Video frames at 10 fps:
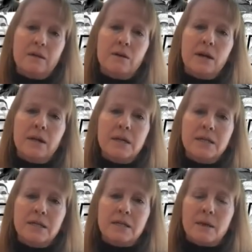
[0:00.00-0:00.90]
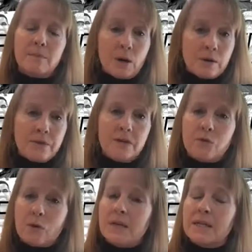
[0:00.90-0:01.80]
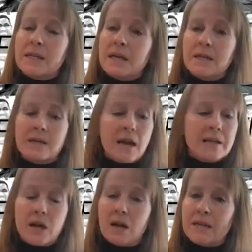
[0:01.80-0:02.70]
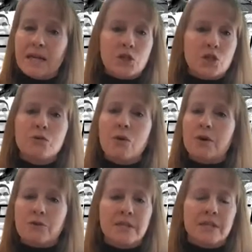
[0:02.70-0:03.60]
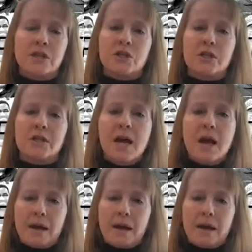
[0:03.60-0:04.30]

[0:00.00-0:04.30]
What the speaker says: is part of the informed consent is I'll take 2 or 3 sessions,